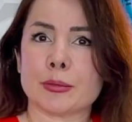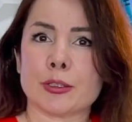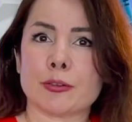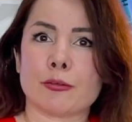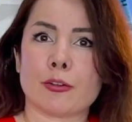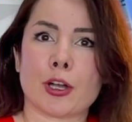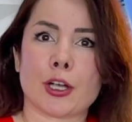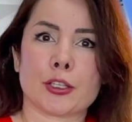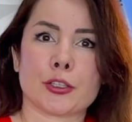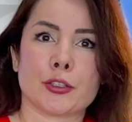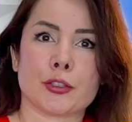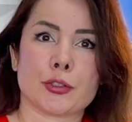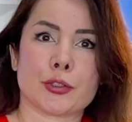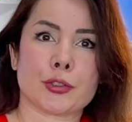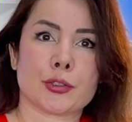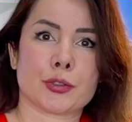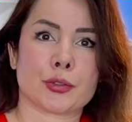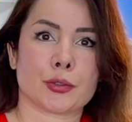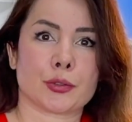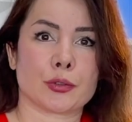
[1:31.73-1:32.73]
me walk you
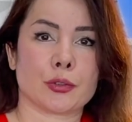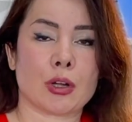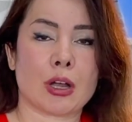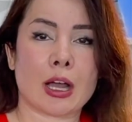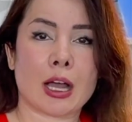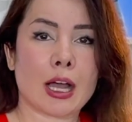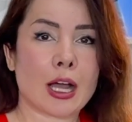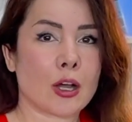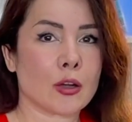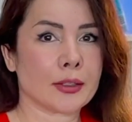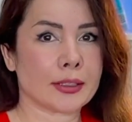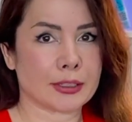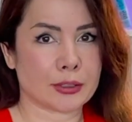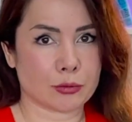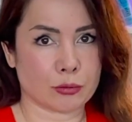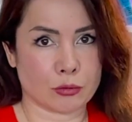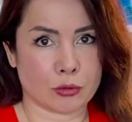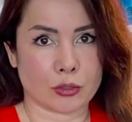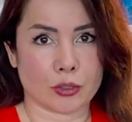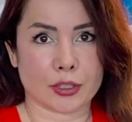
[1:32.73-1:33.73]
through how it
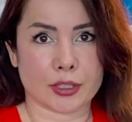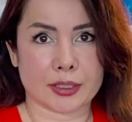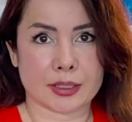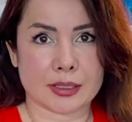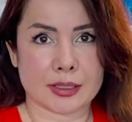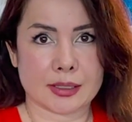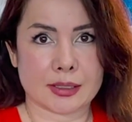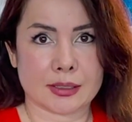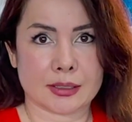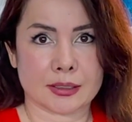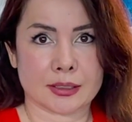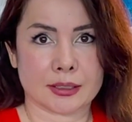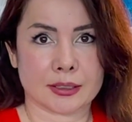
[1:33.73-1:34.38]
works.